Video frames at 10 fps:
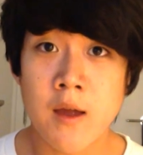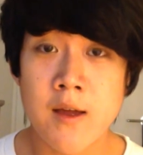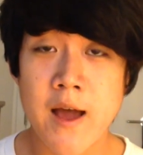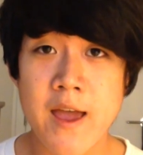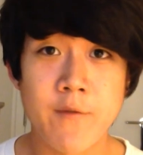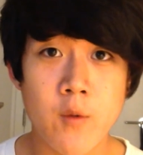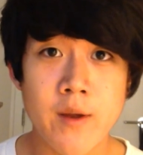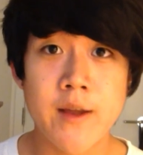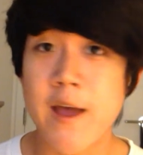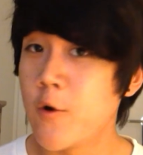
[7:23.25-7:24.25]
Hi
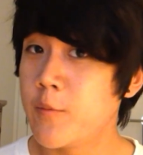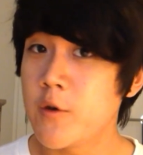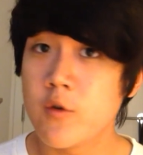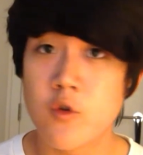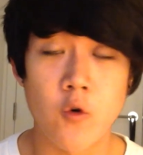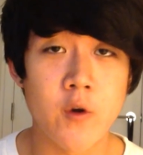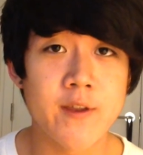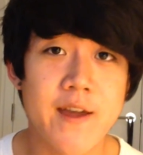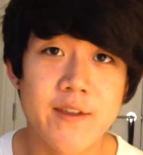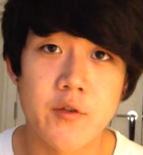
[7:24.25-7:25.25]
everyone, I hope you enjoyed
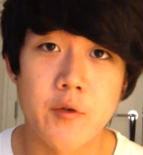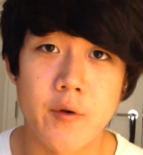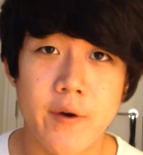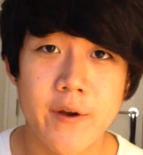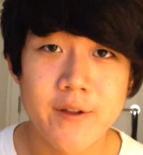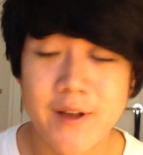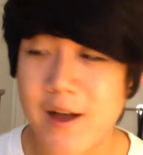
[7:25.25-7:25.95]
that tutorial.